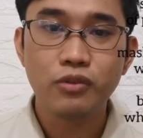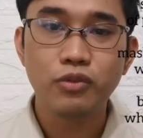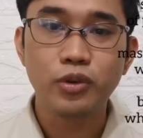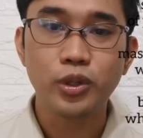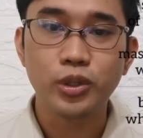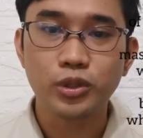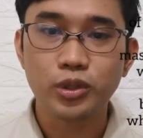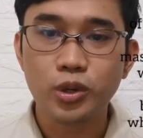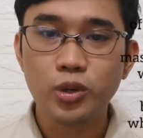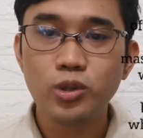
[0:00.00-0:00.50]

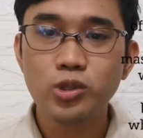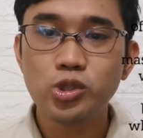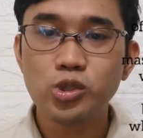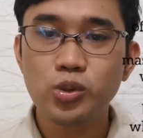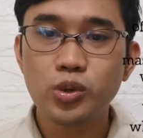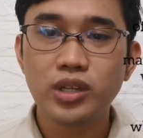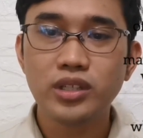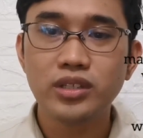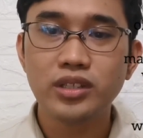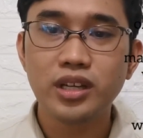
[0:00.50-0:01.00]
for those
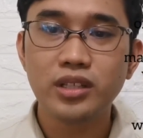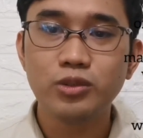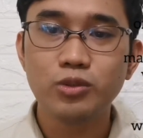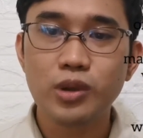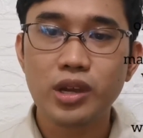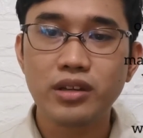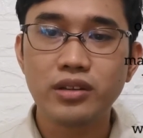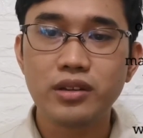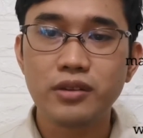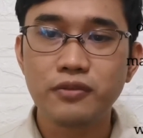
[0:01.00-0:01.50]
who are not
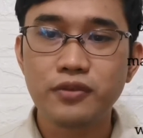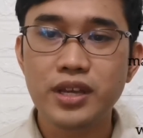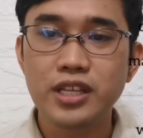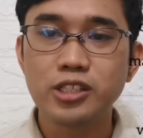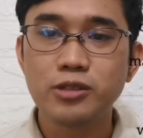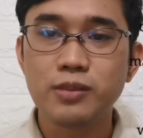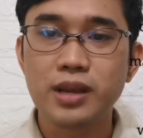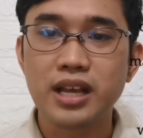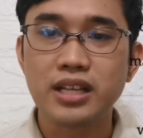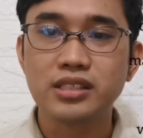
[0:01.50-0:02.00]
wearing
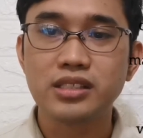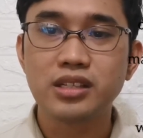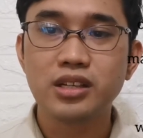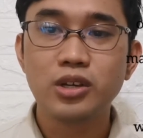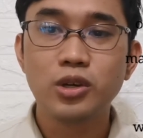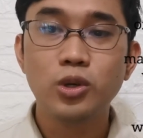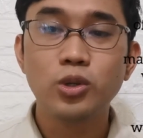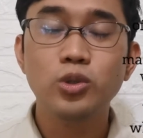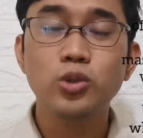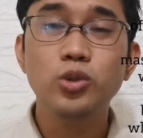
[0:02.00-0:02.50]
face mask
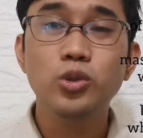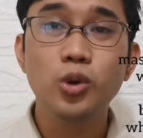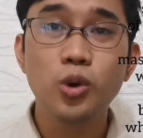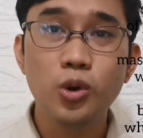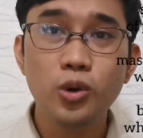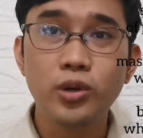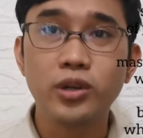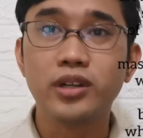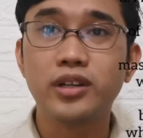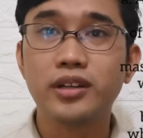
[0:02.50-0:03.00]

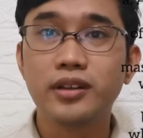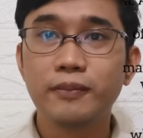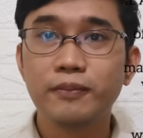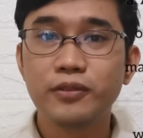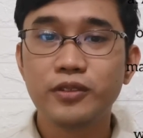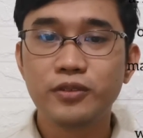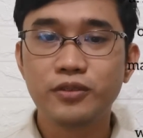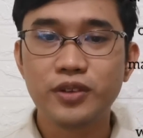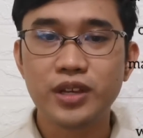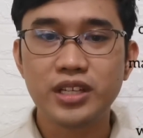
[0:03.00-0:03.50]
nor
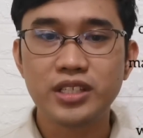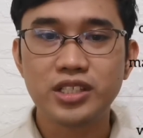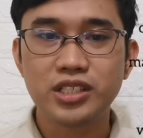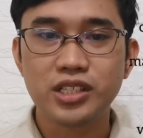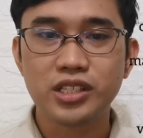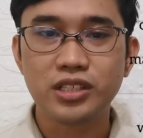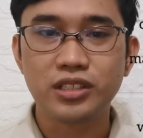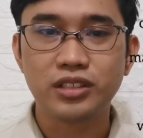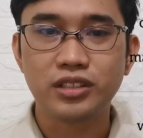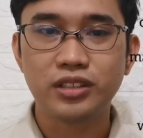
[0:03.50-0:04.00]
face
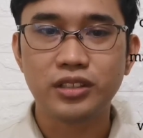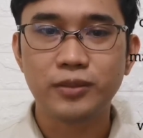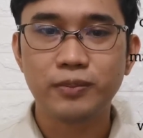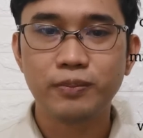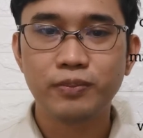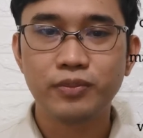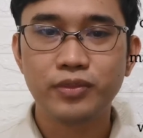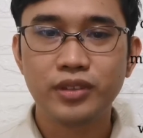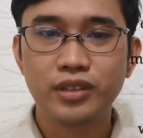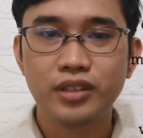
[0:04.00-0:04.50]
shield.
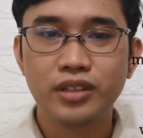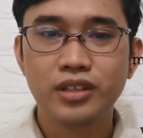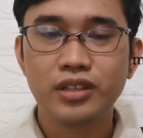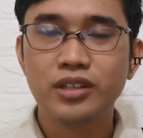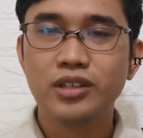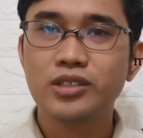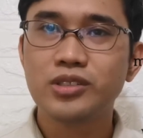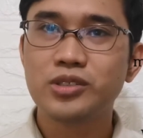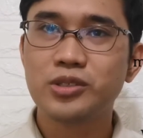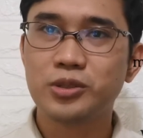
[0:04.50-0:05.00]

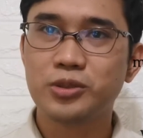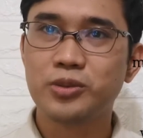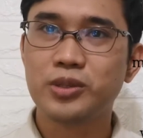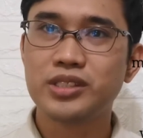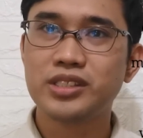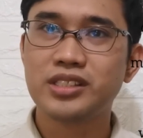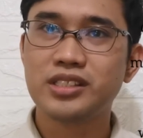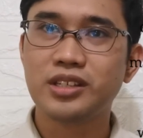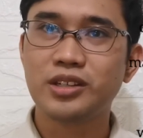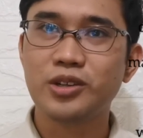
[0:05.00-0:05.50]
So
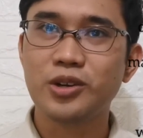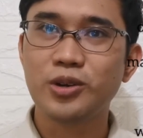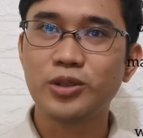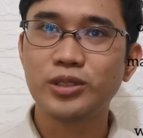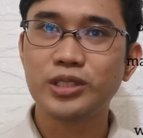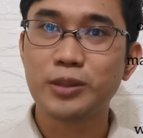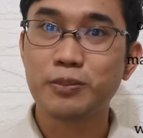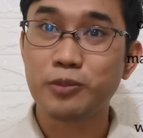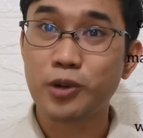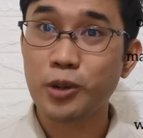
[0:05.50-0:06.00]
what's the
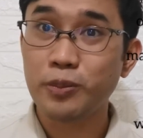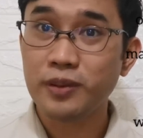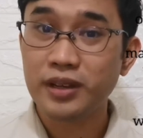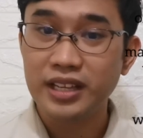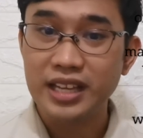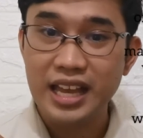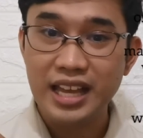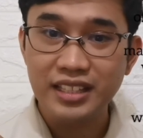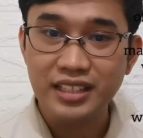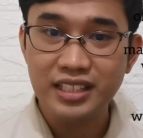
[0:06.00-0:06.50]
goal? The
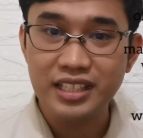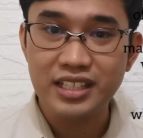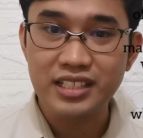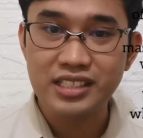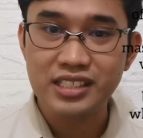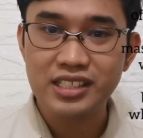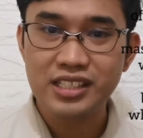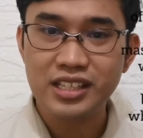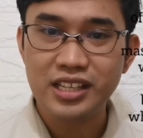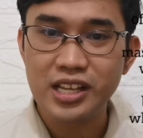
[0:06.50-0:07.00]

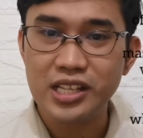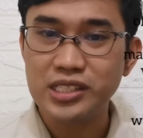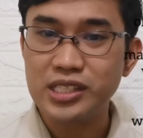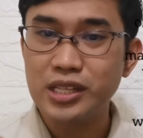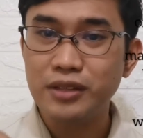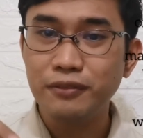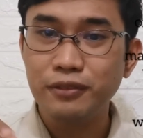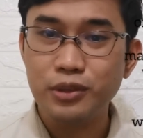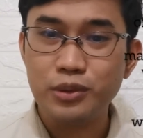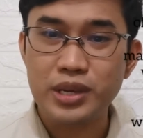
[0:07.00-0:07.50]
propagandist is
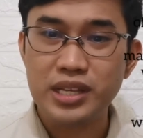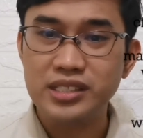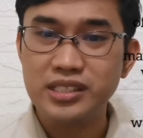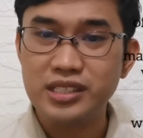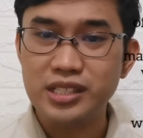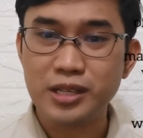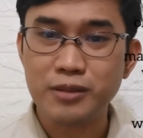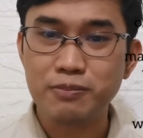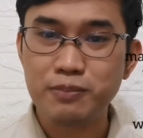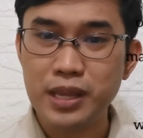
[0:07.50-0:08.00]

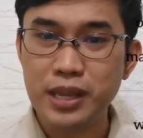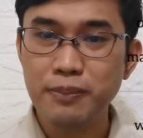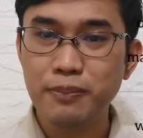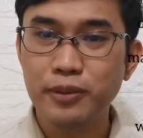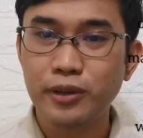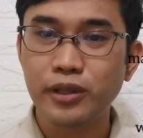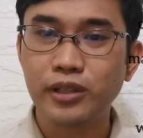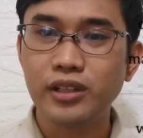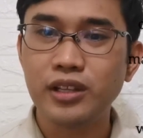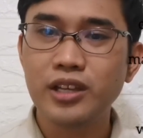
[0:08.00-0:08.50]
influencing
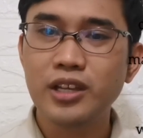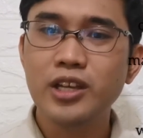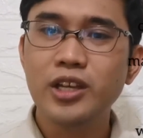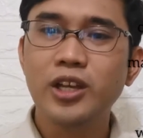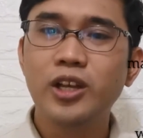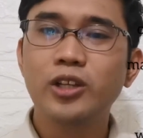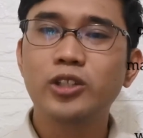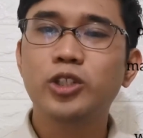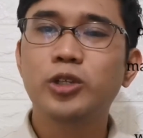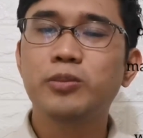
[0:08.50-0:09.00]
people
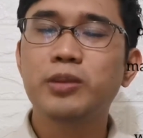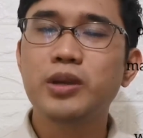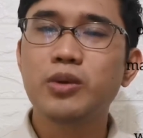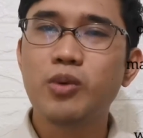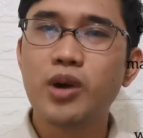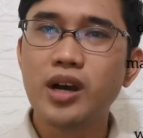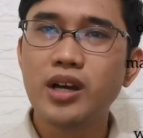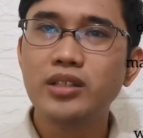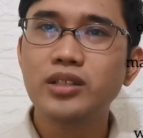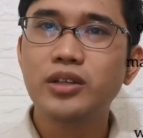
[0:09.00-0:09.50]
to be
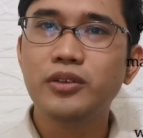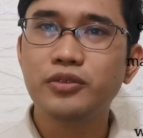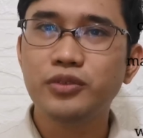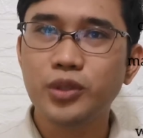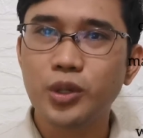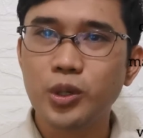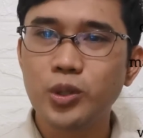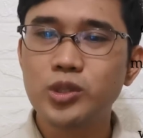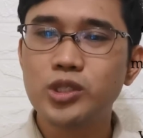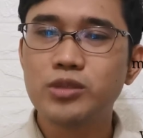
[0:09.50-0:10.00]
one
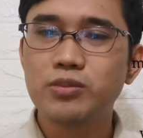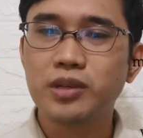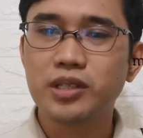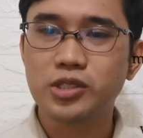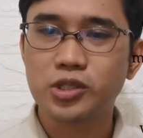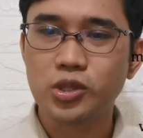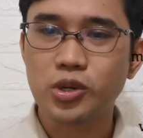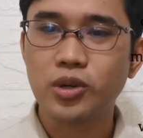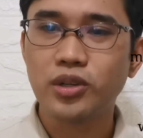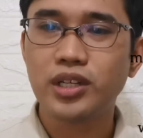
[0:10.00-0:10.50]
of those
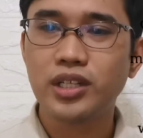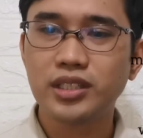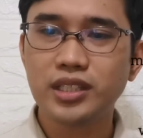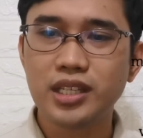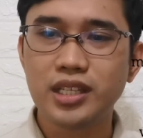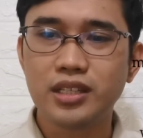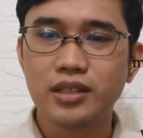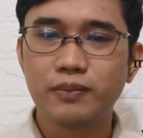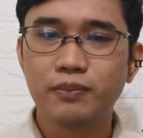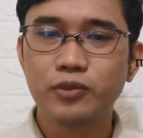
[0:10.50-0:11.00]

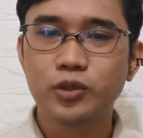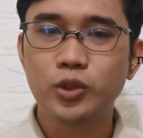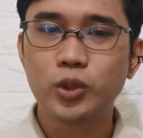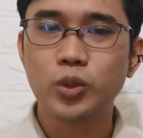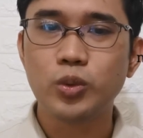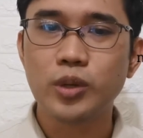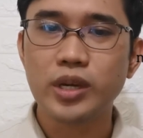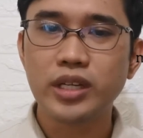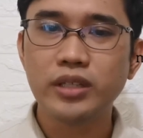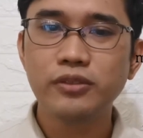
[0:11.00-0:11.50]
majority
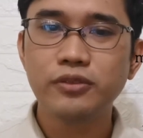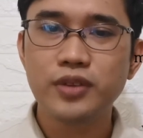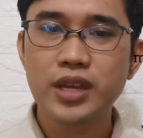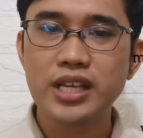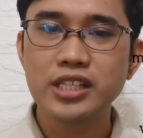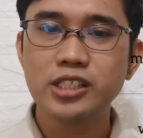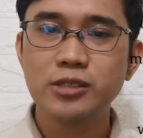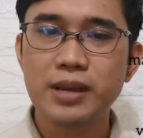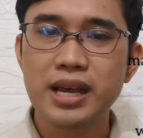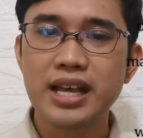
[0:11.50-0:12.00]
who wear
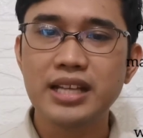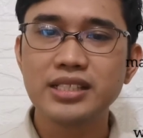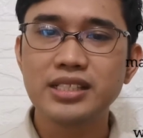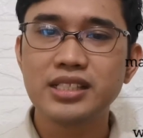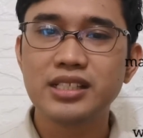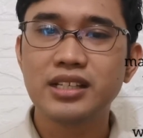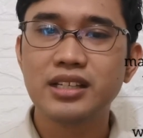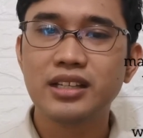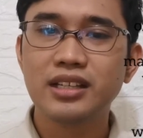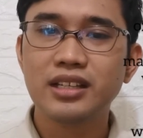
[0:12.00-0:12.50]
face
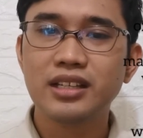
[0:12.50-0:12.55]
mask